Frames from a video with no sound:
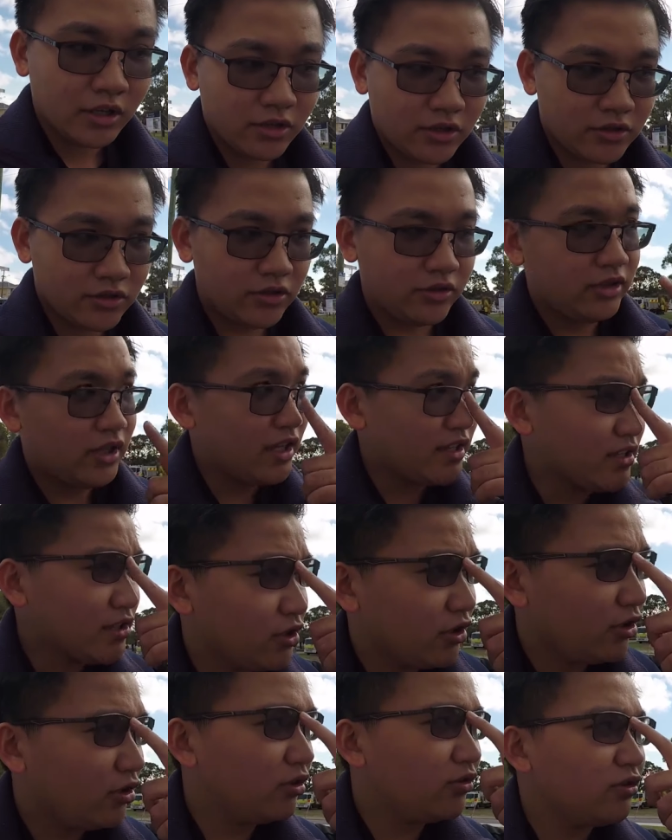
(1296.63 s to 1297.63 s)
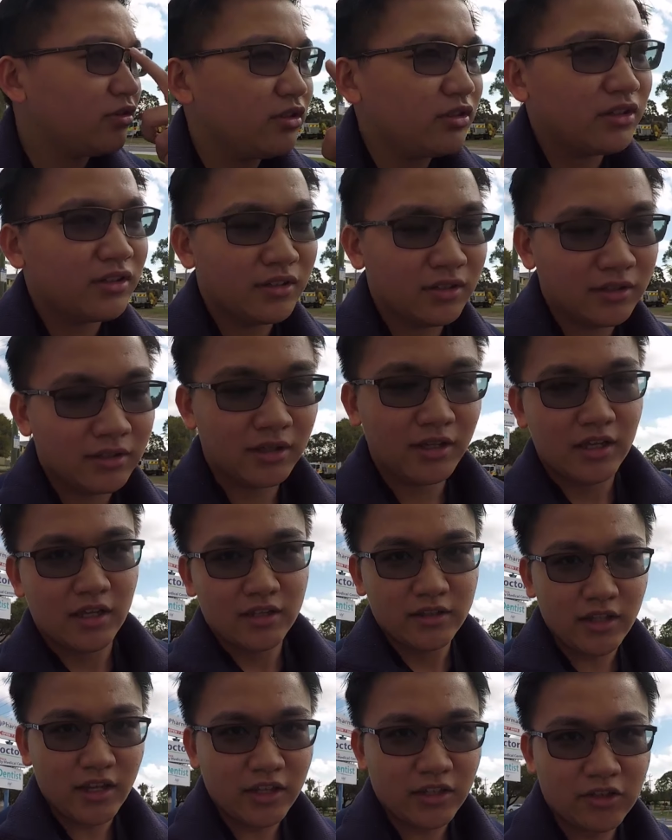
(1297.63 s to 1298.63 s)
So that's all.
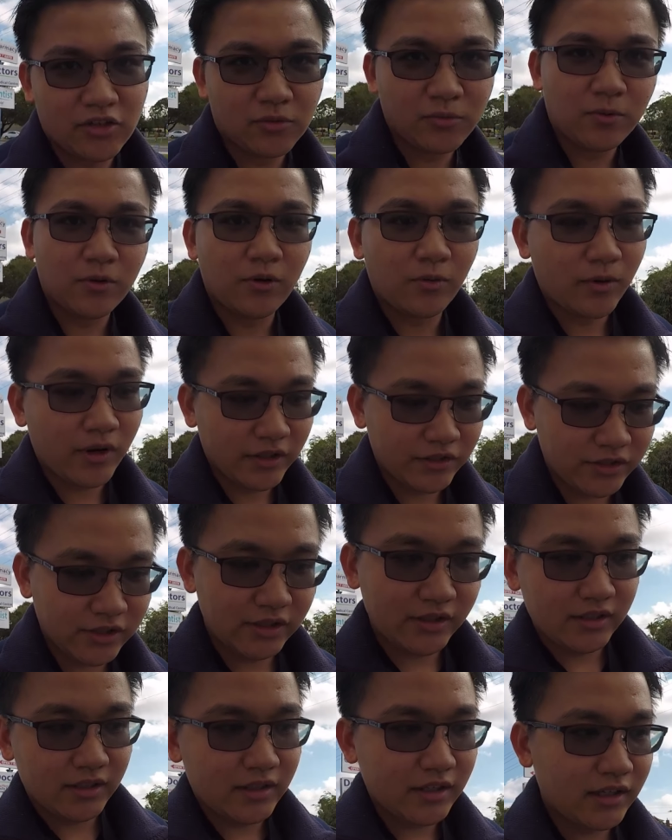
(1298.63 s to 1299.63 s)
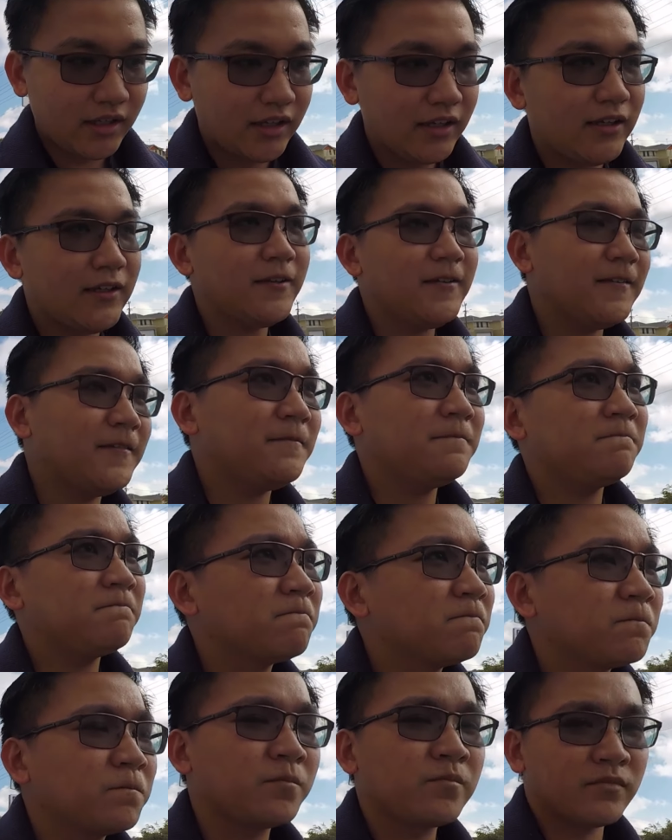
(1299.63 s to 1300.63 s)
Thank you for watching again.
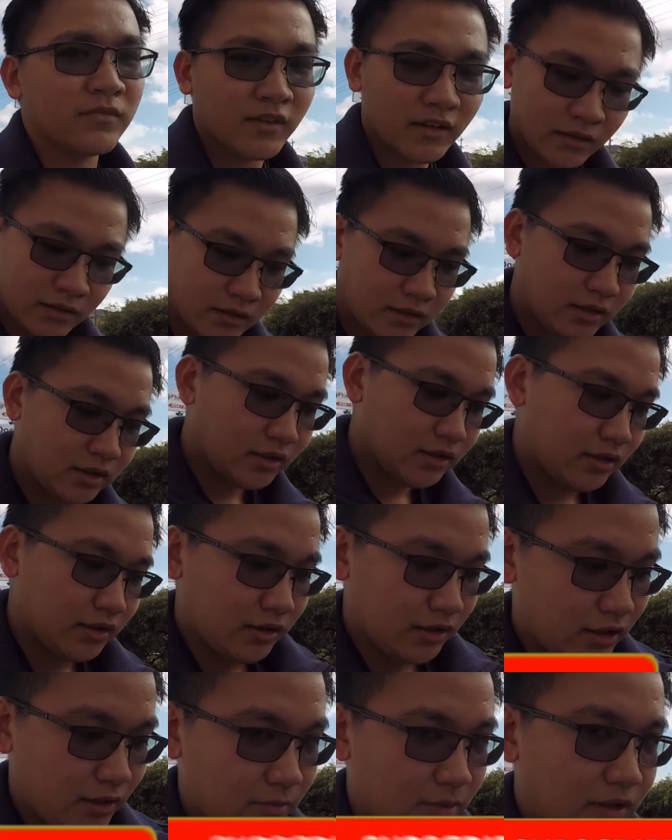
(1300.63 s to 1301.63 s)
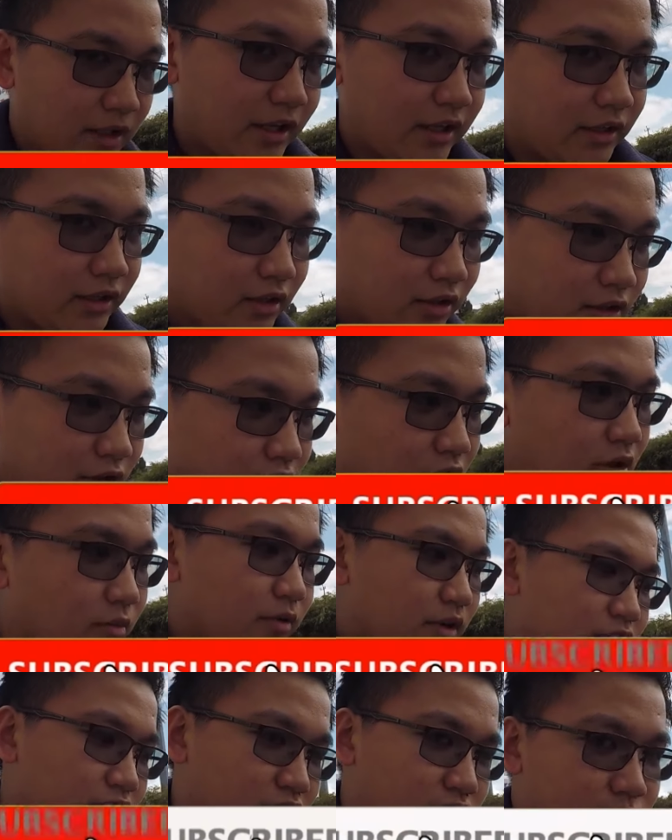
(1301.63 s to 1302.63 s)
Leave a like and a
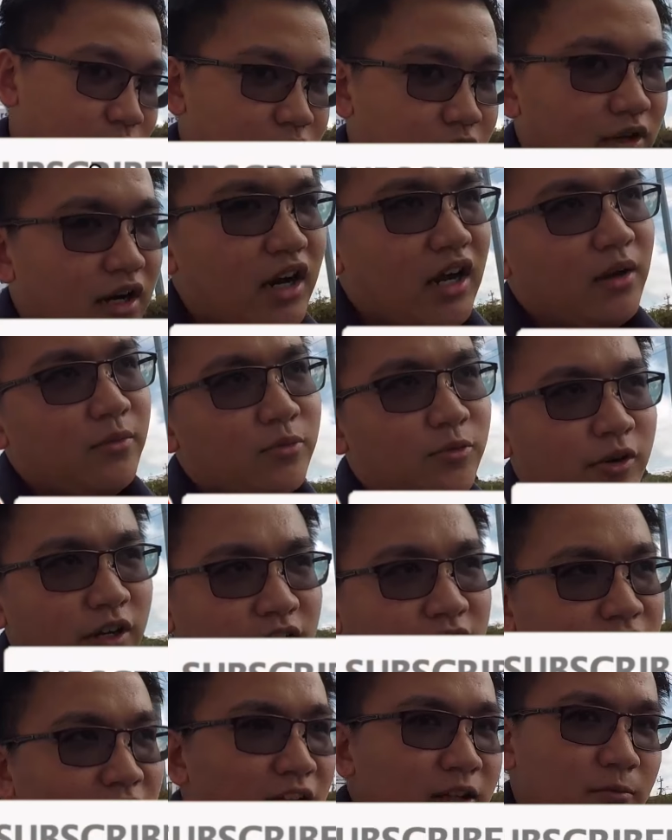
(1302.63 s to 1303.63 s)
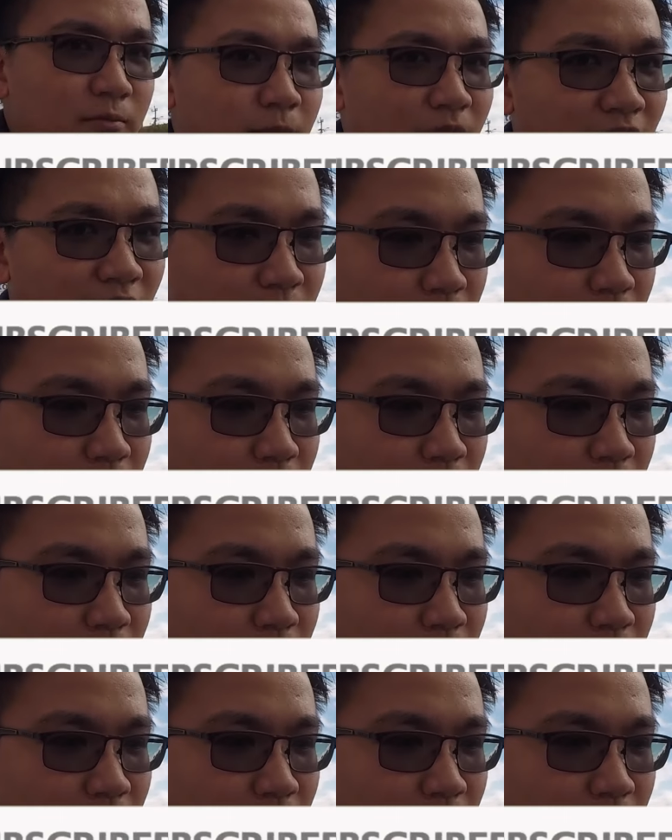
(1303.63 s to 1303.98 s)
comment, subscribe, ring that bell